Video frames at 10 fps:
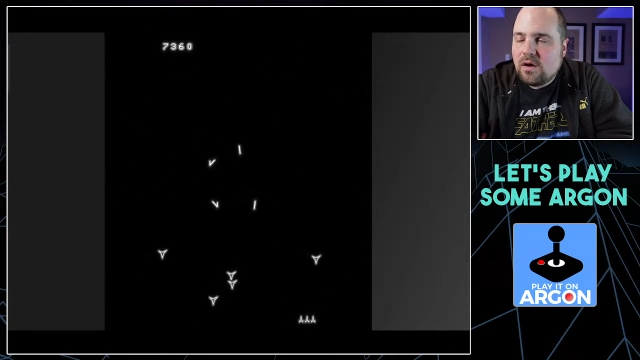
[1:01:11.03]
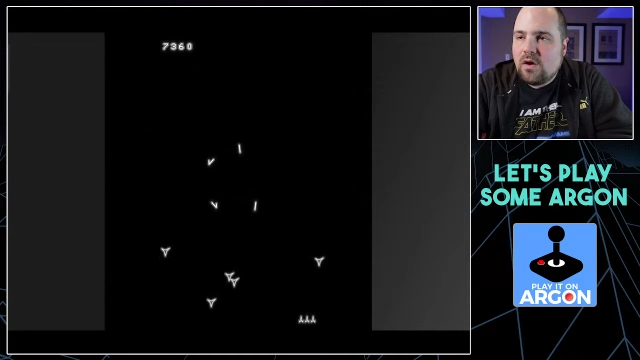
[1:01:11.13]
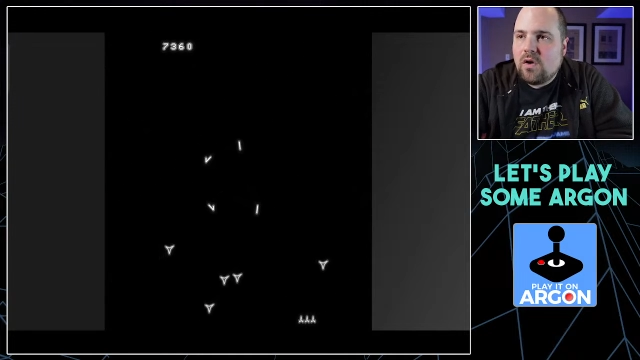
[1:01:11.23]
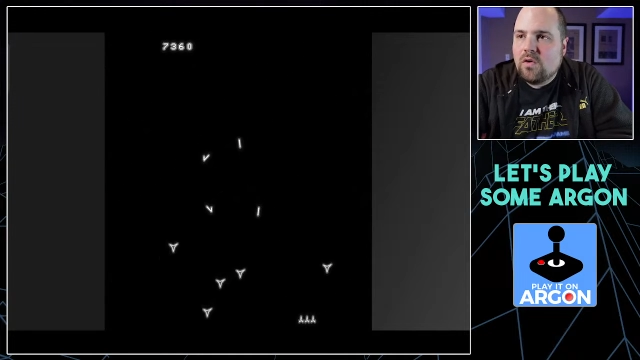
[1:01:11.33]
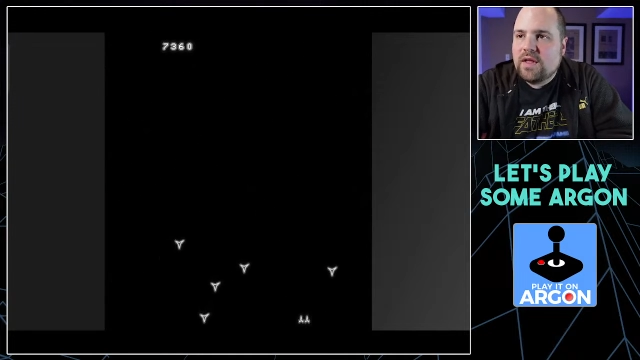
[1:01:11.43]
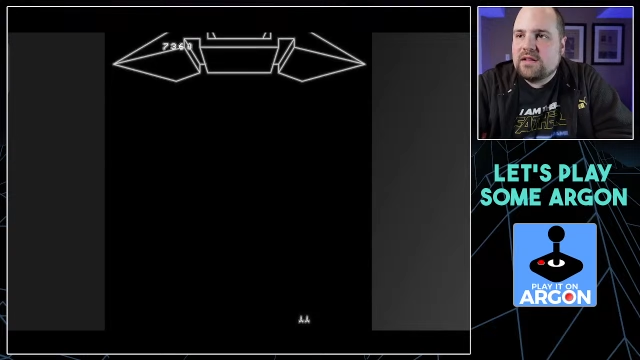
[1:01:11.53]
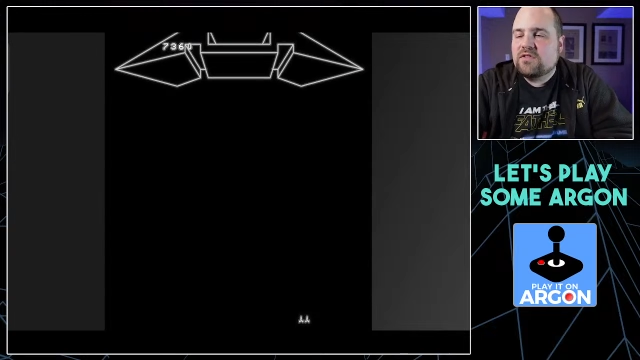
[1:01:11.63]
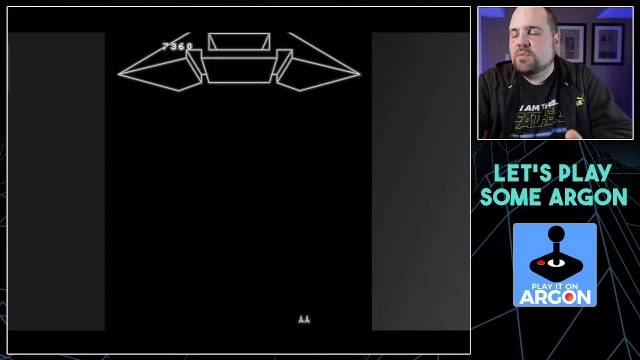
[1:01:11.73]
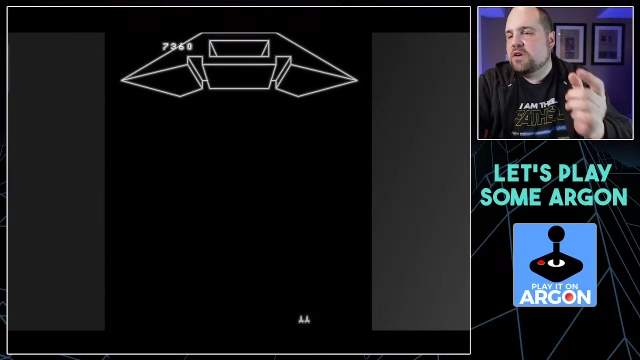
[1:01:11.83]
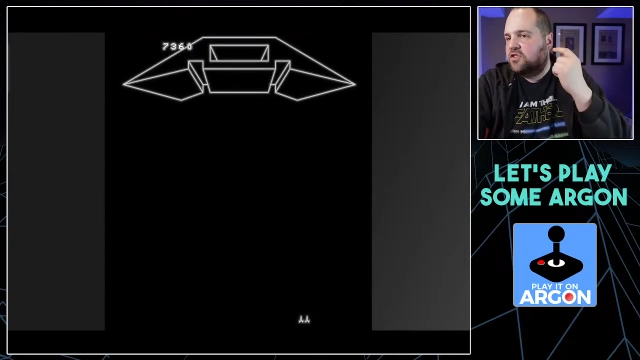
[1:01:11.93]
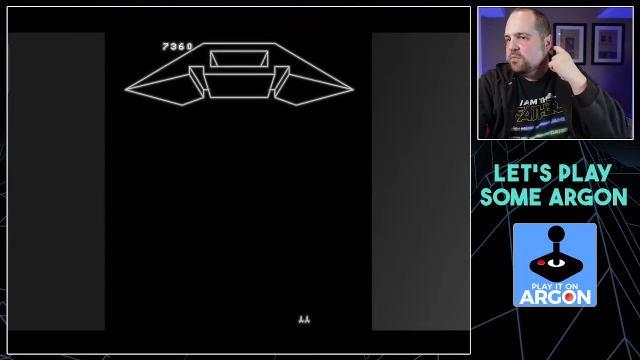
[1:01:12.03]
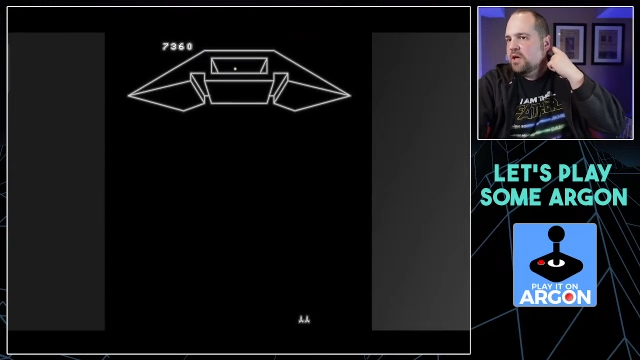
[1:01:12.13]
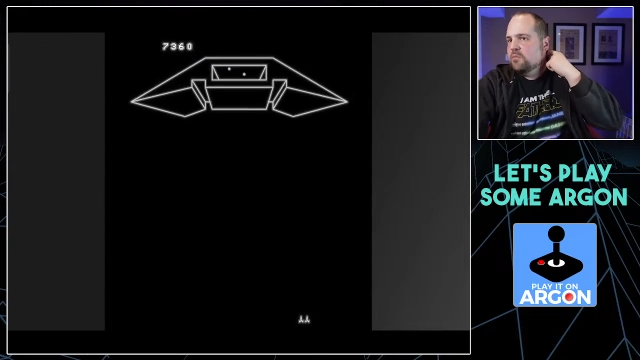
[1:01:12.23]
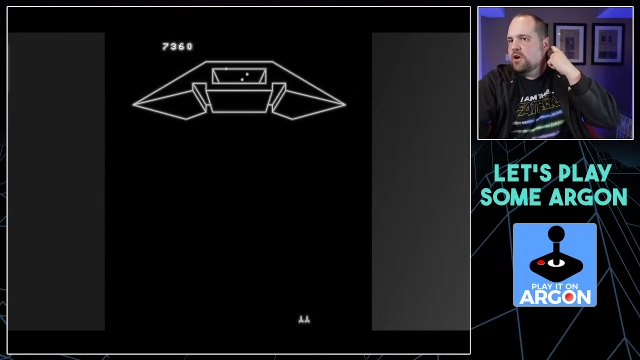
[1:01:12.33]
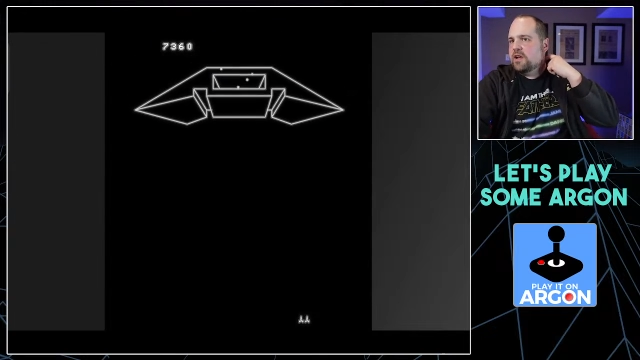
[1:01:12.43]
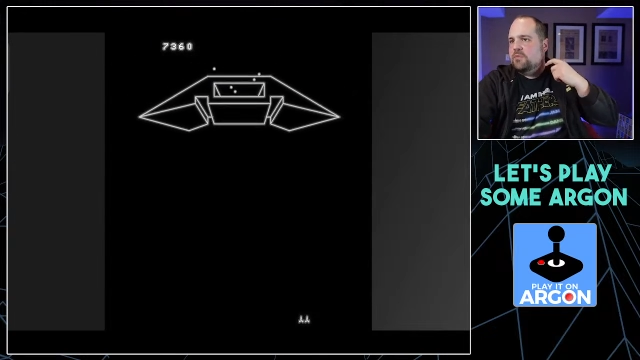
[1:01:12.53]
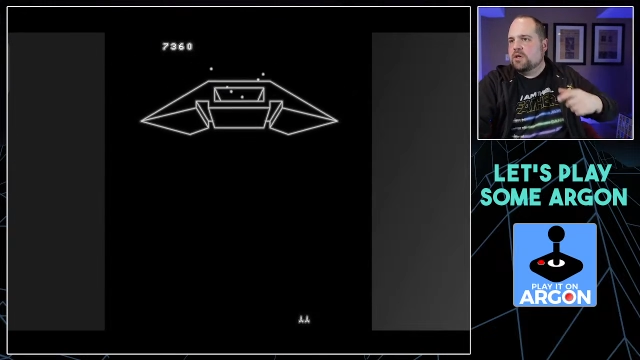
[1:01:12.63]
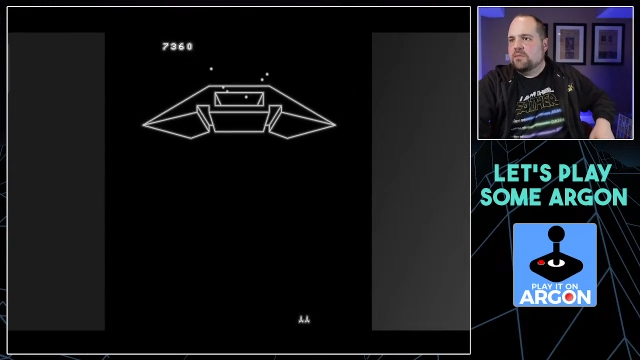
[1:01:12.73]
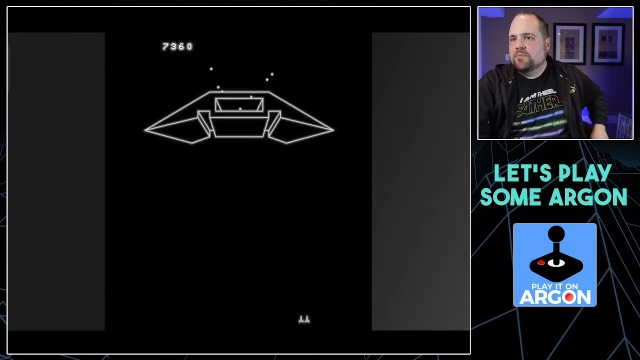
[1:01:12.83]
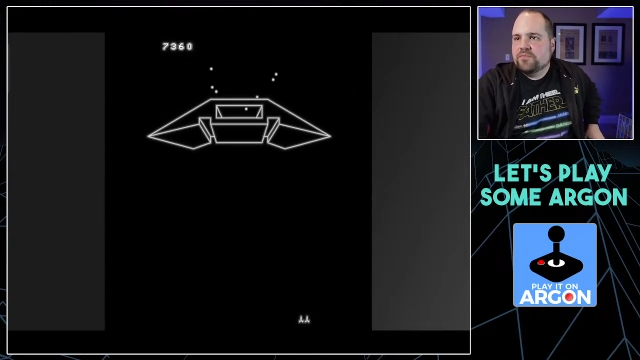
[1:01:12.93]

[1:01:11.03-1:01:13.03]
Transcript: oh, that spaceship came right at me,